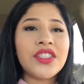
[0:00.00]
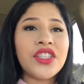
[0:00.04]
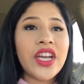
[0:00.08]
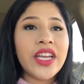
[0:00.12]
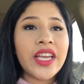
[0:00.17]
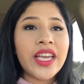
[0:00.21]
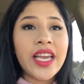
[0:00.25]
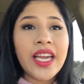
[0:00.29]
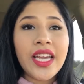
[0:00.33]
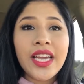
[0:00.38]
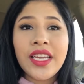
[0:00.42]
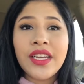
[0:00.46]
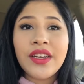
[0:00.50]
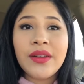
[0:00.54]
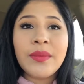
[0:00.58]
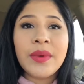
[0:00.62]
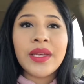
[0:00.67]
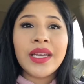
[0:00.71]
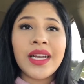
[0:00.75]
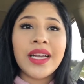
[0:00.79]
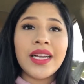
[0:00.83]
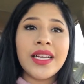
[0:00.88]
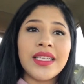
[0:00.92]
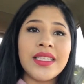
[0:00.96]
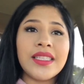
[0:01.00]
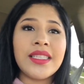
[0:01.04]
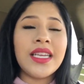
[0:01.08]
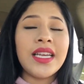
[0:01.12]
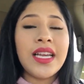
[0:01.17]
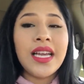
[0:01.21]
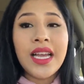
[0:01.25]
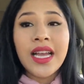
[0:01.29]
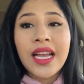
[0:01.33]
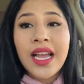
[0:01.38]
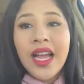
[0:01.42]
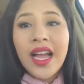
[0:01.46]
check in because
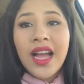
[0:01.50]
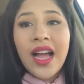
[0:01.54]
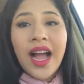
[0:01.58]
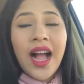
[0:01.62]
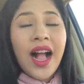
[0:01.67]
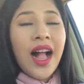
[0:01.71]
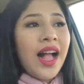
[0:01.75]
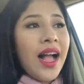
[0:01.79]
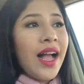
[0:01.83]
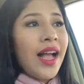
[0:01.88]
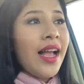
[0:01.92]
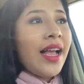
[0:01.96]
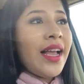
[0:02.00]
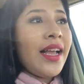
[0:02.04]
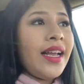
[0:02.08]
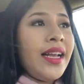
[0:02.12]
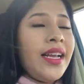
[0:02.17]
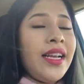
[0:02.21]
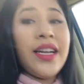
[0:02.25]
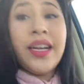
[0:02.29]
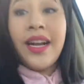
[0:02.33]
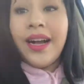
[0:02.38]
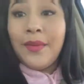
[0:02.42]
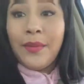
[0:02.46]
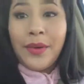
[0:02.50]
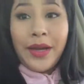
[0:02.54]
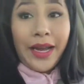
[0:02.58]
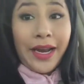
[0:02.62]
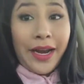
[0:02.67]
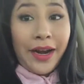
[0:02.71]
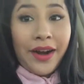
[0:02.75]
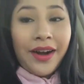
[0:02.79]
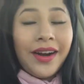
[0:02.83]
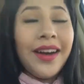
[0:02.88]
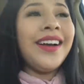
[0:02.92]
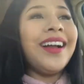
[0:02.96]
I cut my
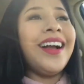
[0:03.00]
hair.